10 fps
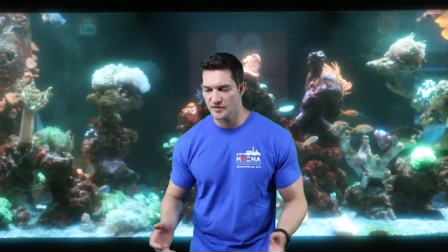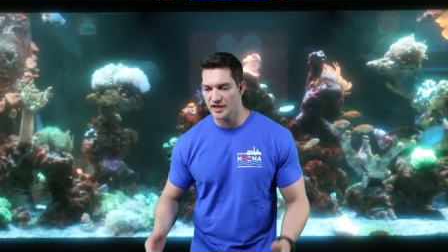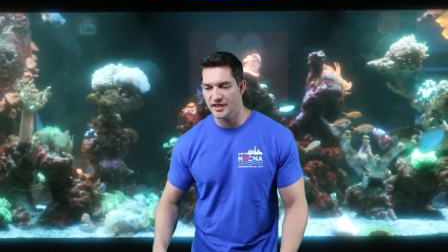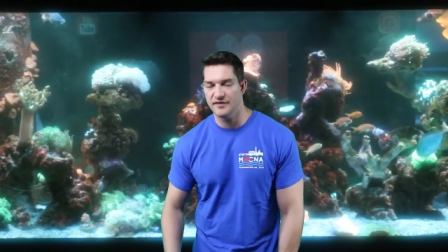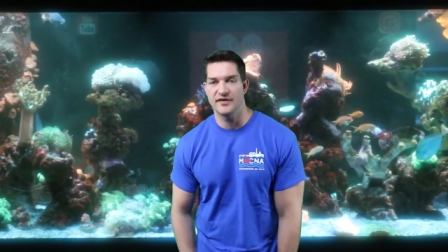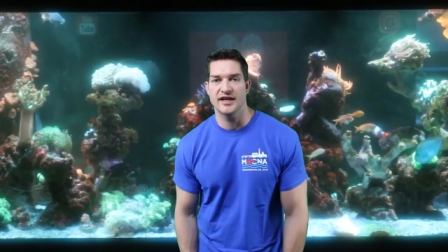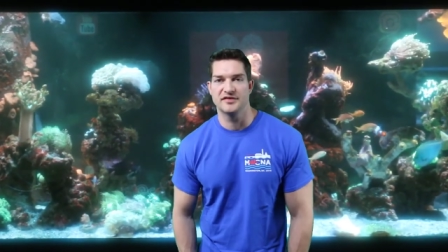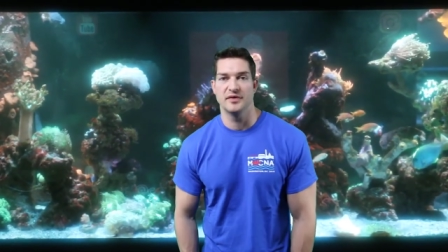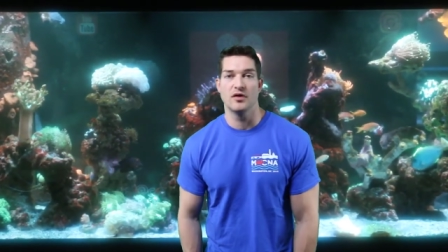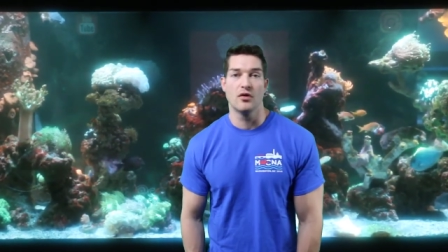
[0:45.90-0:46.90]
an
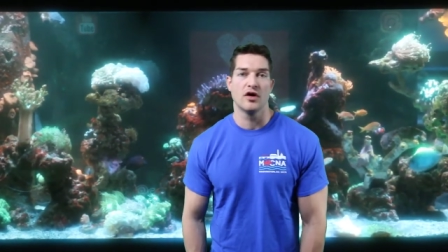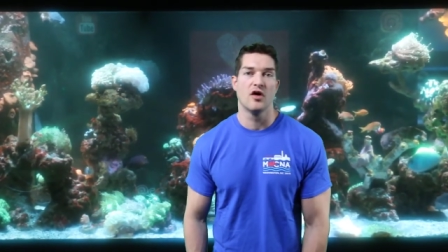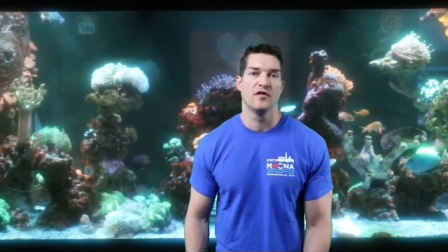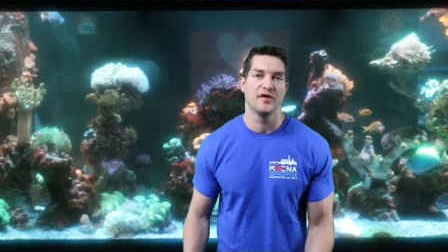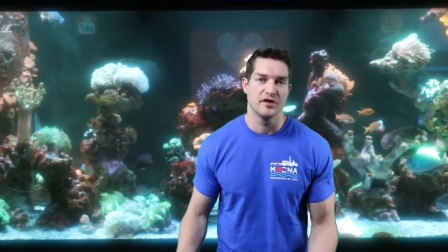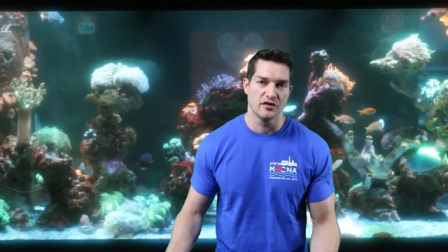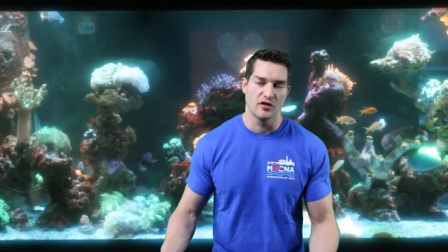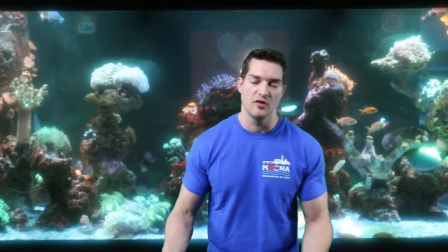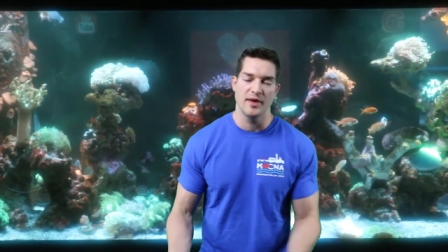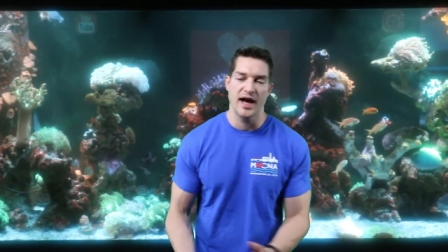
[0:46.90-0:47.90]
investment or hopefully it'll
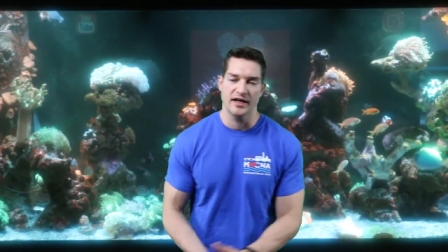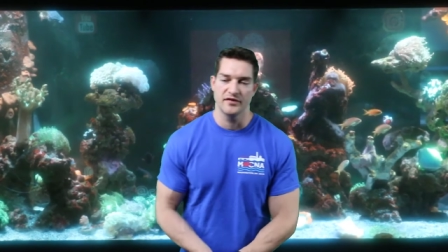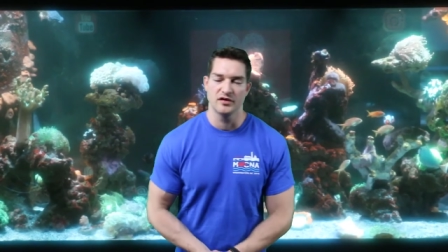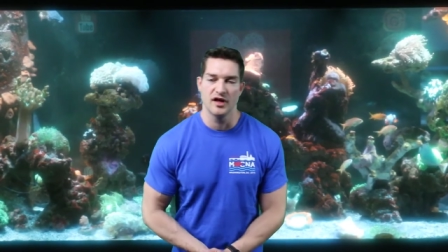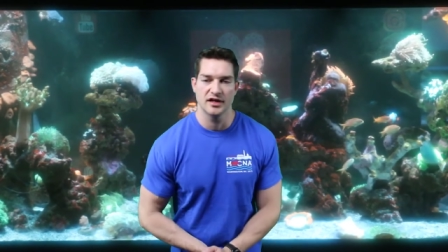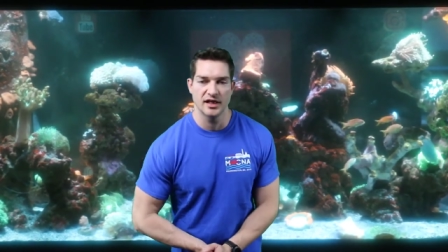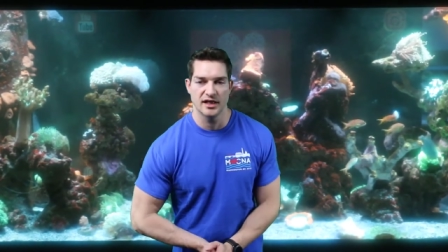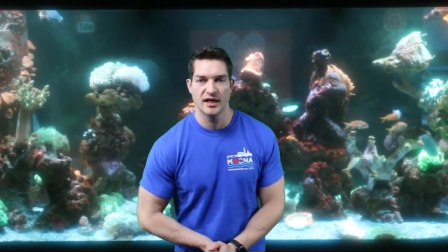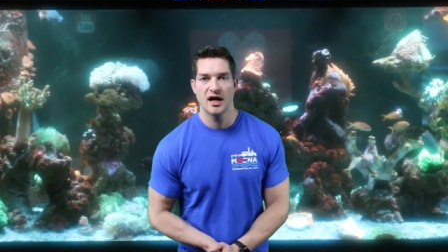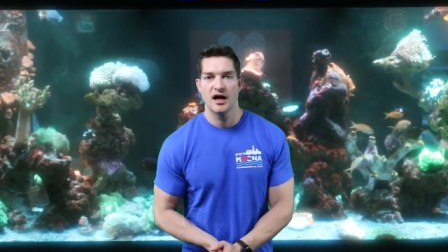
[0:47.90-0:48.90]
grow back if you're
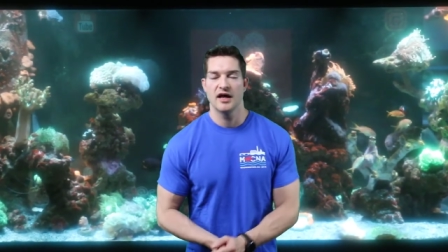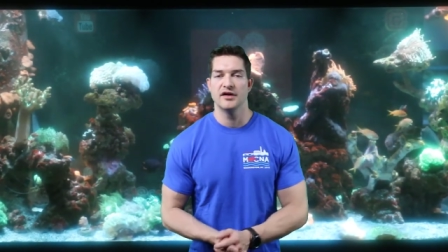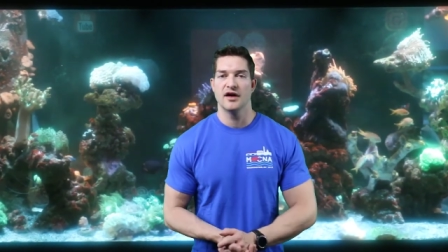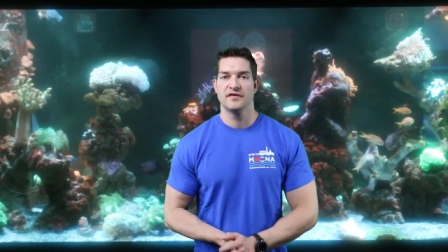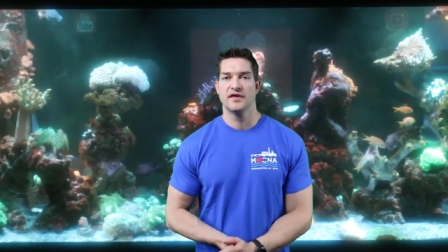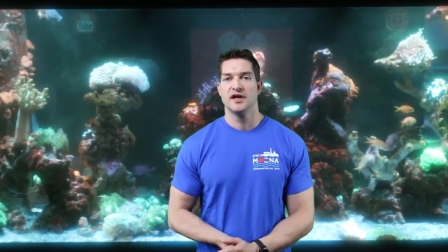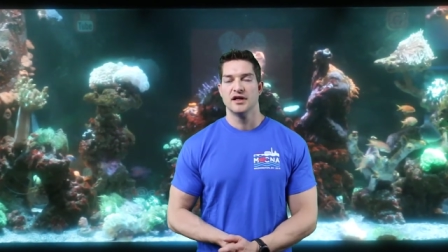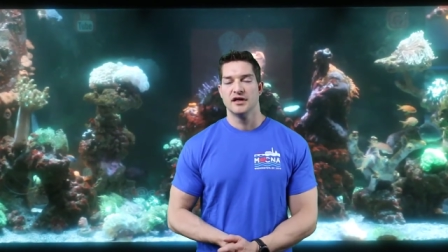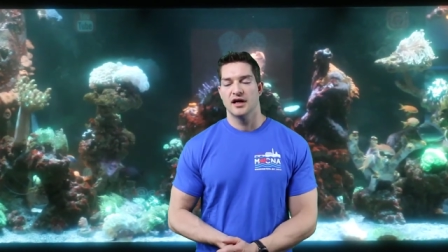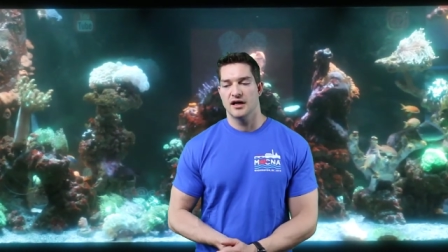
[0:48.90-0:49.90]
lucky enough
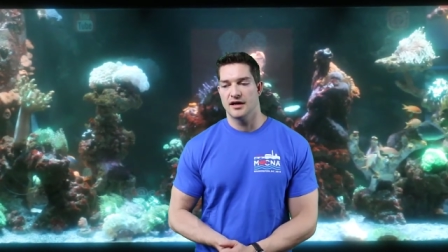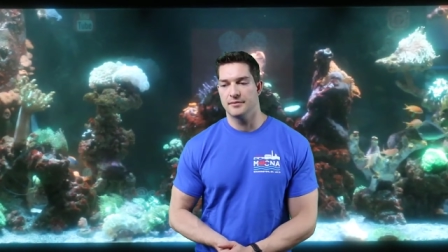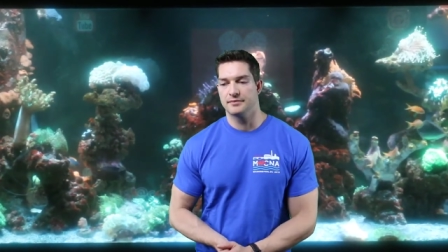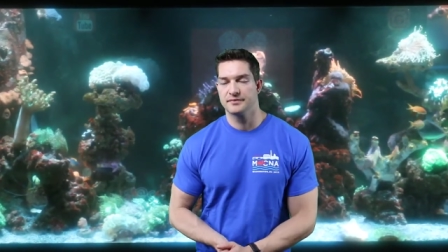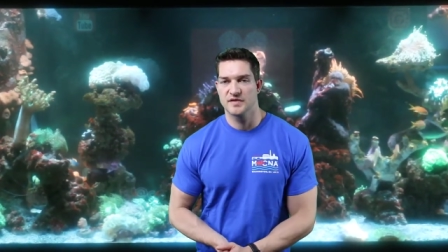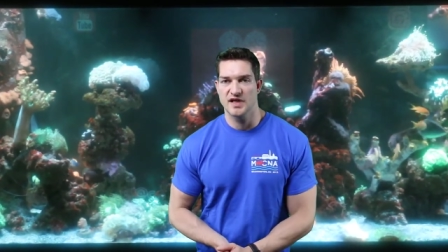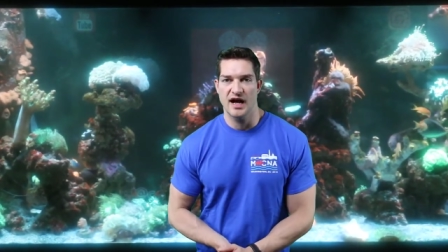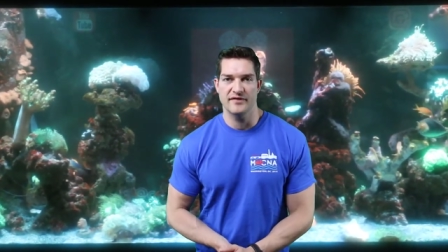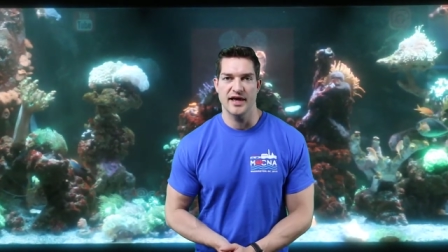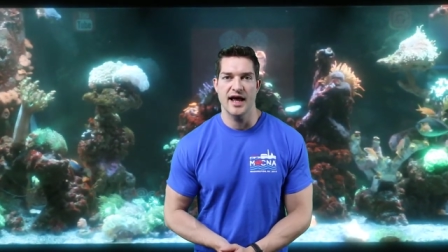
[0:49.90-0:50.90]
um, to
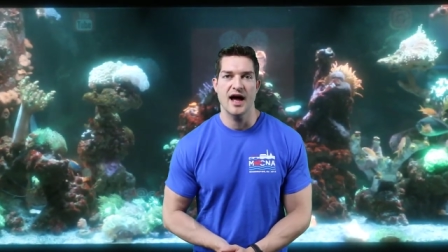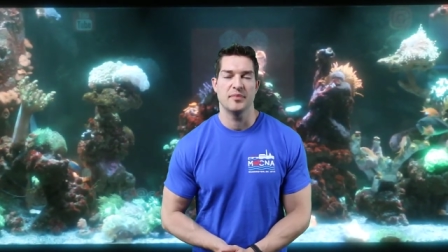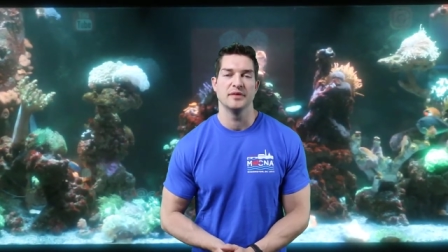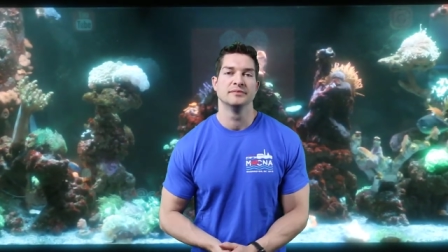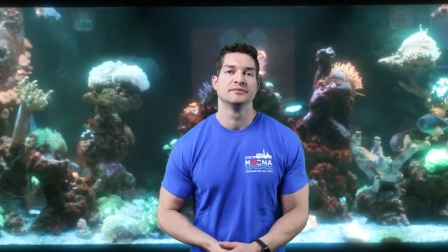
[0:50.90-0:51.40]
have that happen.